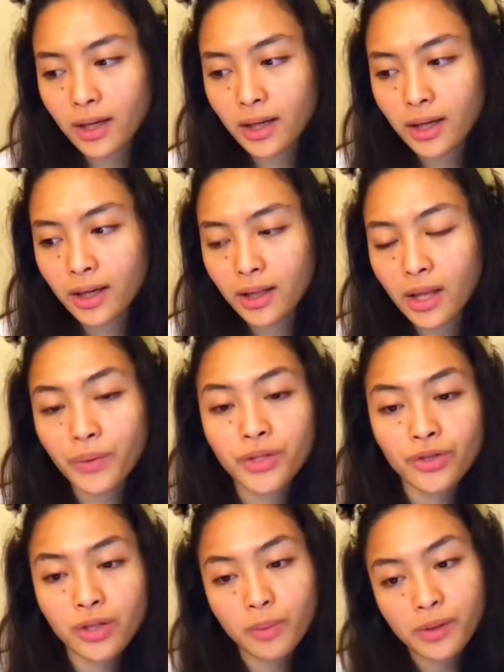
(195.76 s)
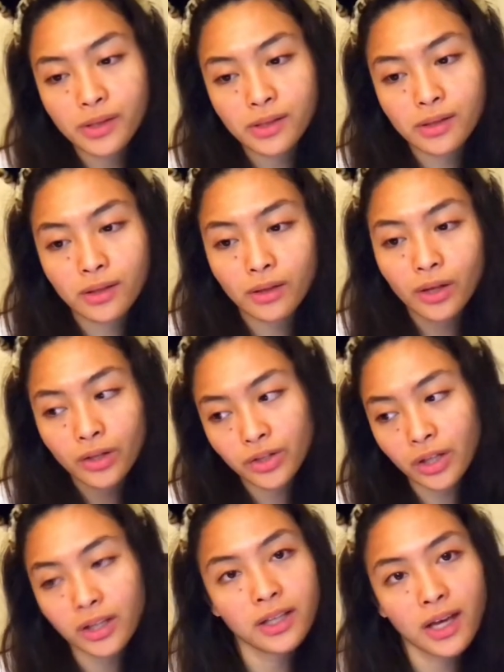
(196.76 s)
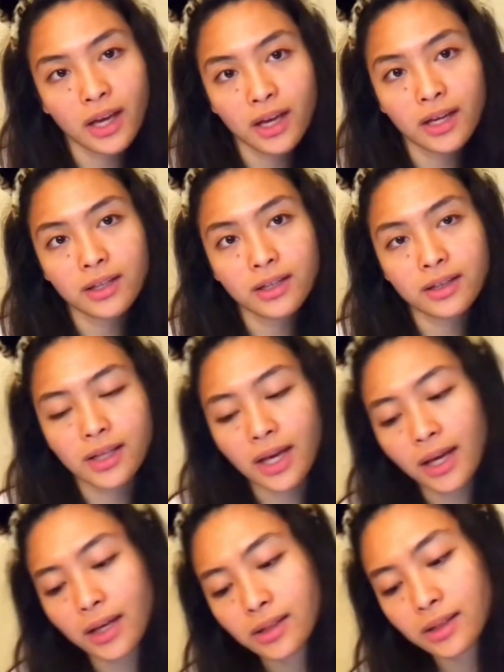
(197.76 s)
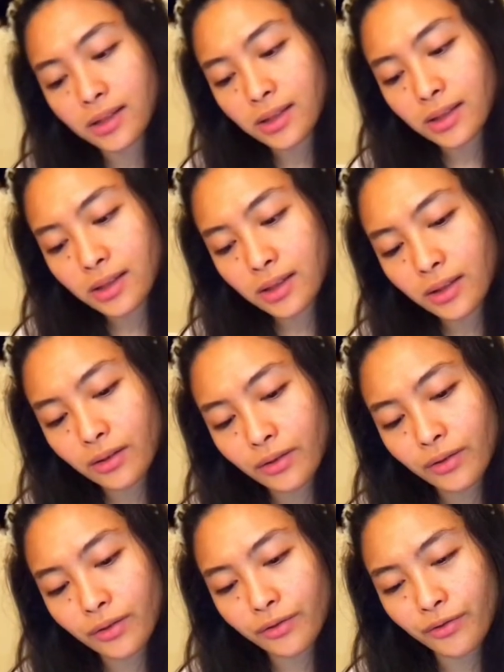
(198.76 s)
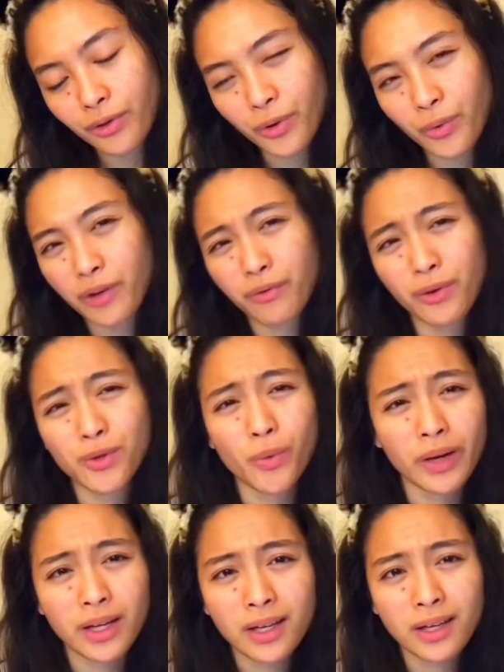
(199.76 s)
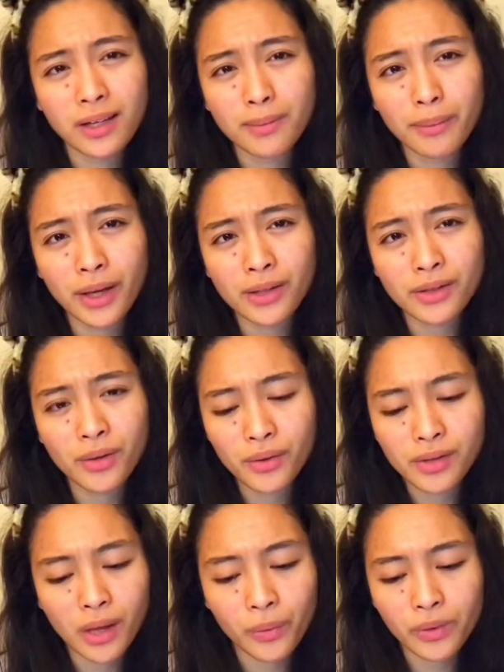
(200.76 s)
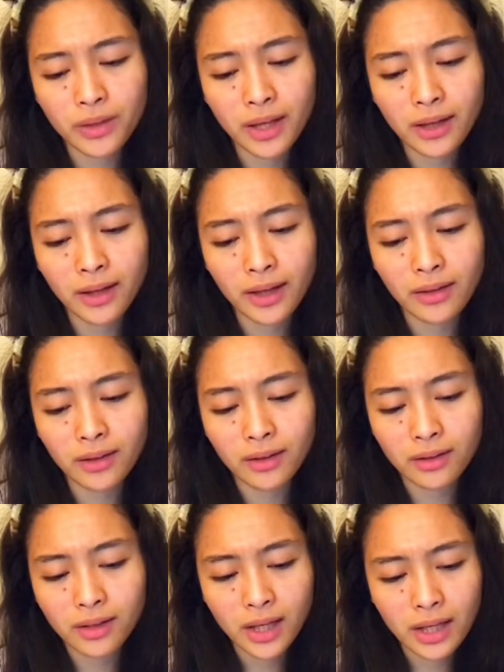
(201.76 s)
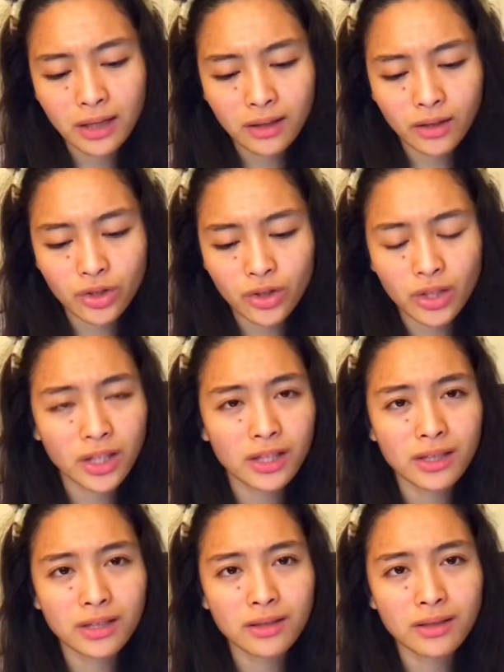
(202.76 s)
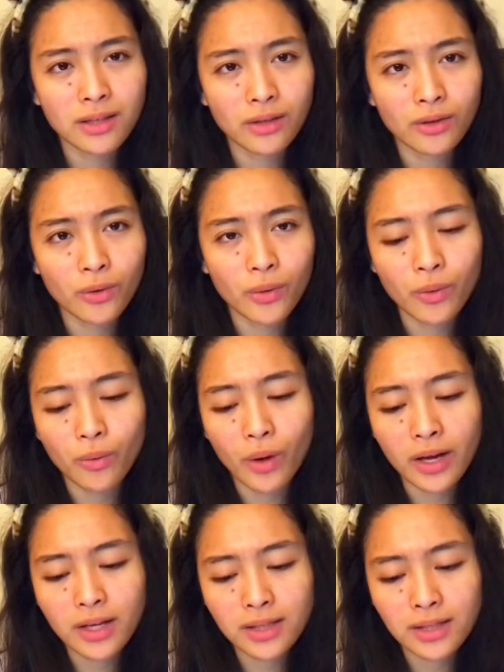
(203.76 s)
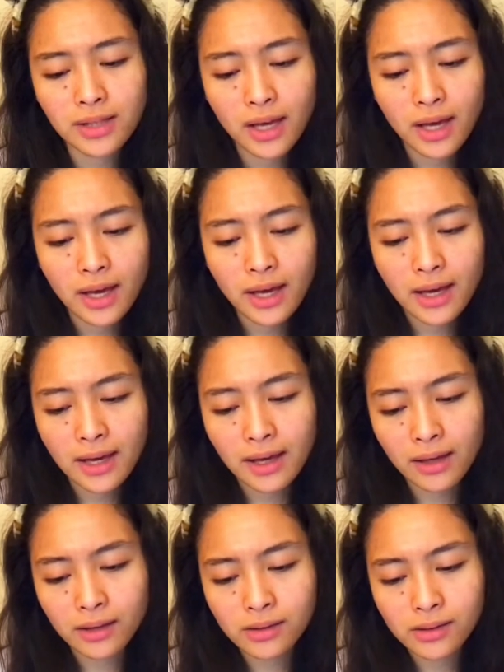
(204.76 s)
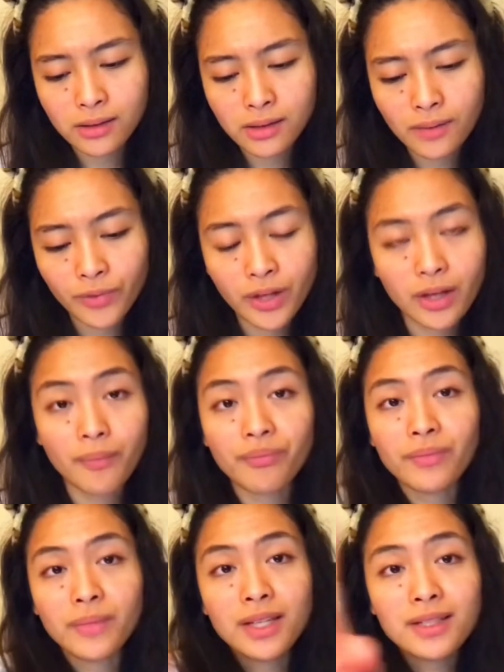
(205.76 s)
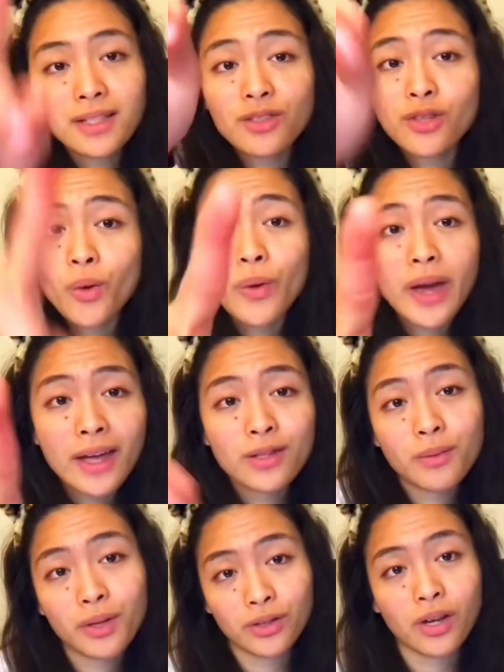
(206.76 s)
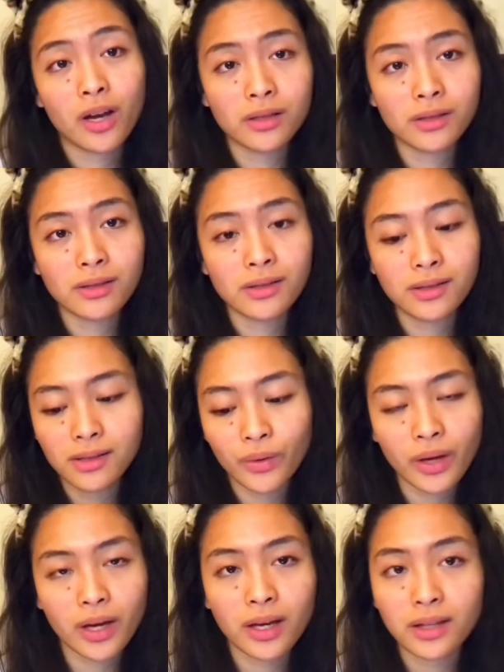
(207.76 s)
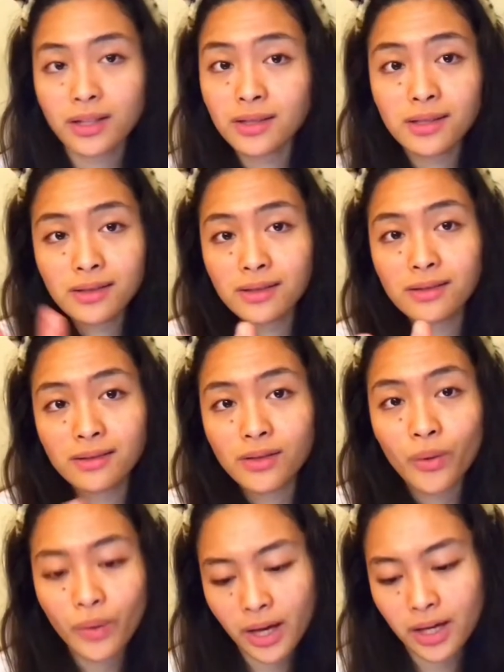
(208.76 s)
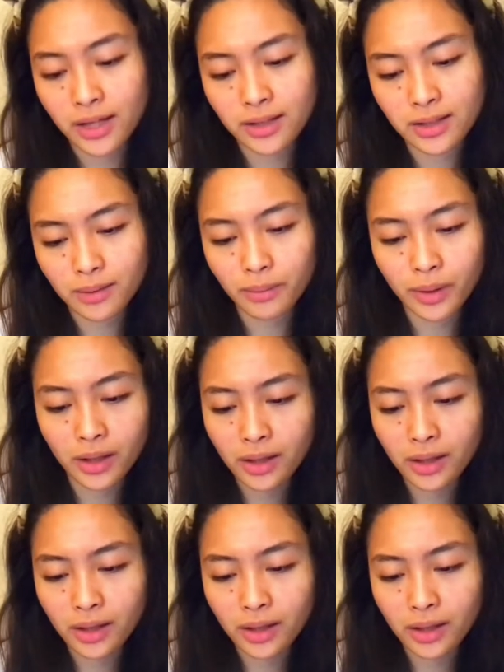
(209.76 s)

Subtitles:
that was the cheapest lunch I can get. And for 20 pesos, I would get like the chicken tender with the rice. And this is no hate to McDonald's, okay? This is no hate, but